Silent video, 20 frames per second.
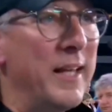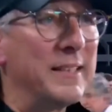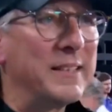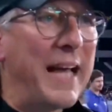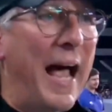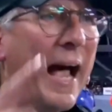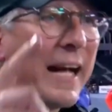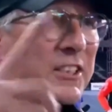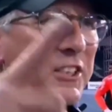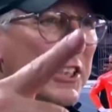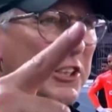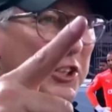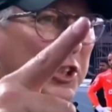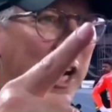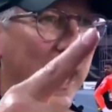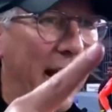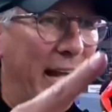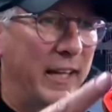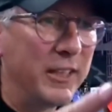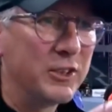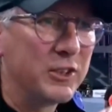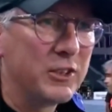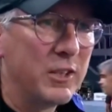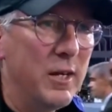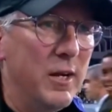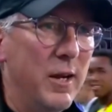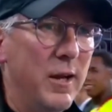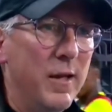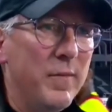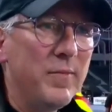This has to change.
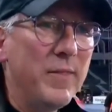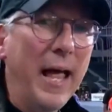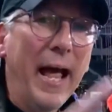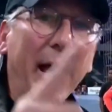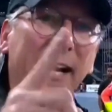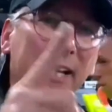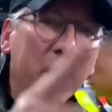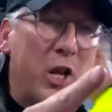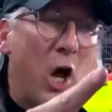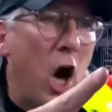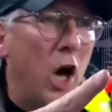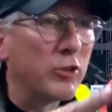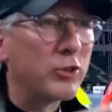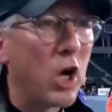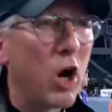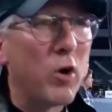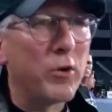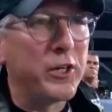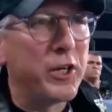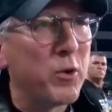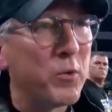Edinaldo,